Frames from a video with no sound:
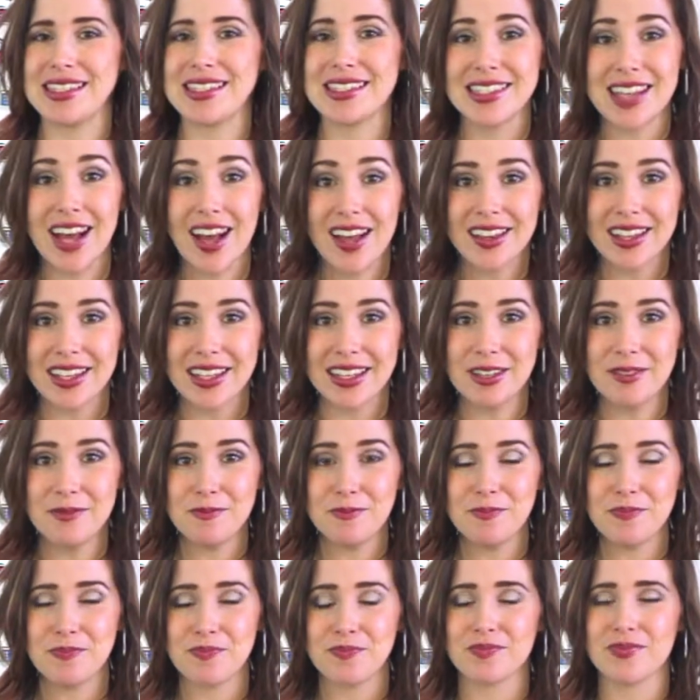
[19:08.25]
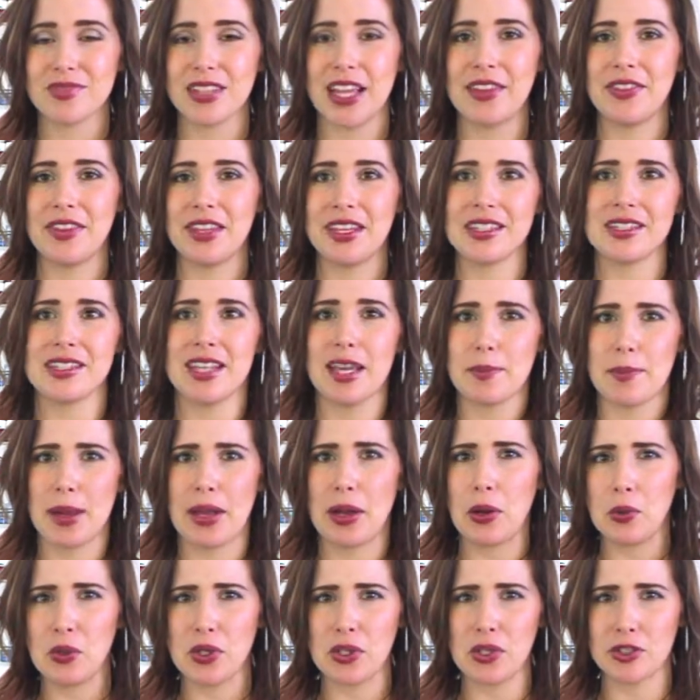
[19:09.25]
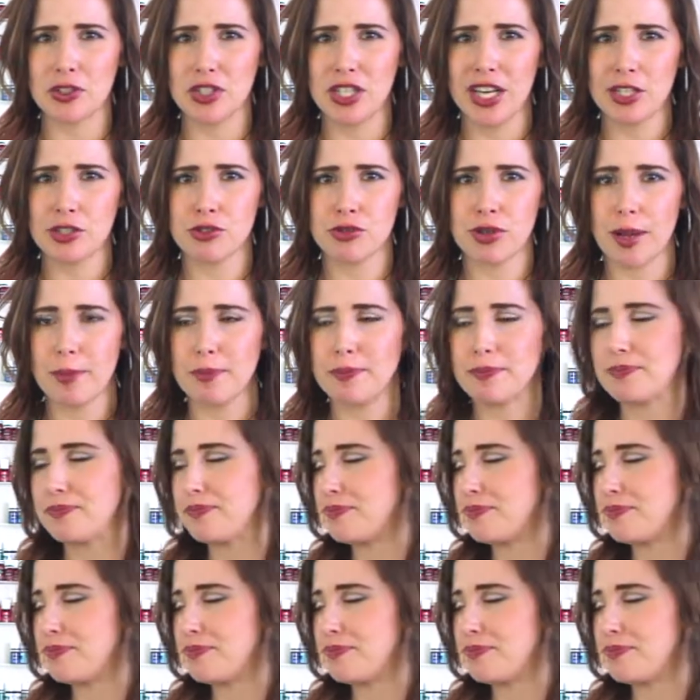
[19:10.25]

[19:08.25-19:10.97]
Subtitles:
solid, and then it's like my own little chest rub.